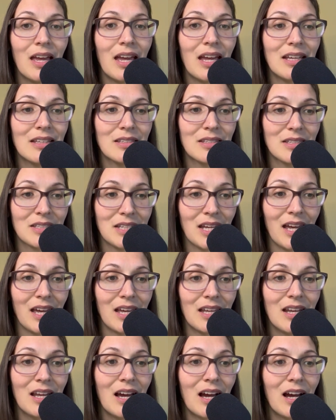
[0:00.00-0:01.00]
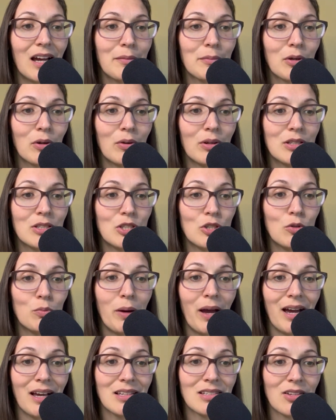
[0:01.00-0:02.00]
Instead, I'm going to
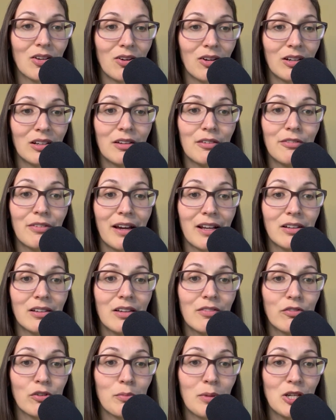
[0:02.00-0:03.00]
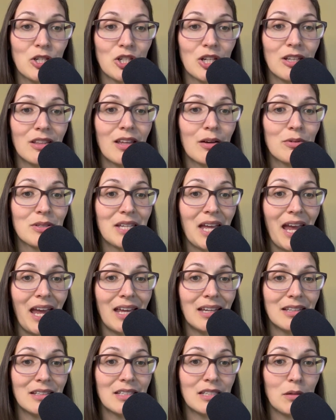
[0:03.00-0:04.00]
pass on vital information that was
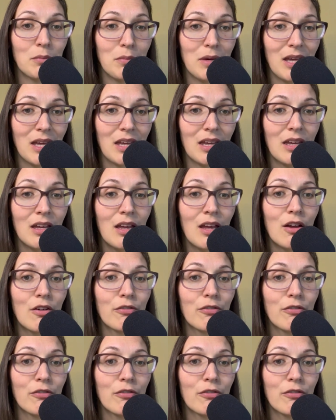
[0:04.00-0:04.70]
handed to me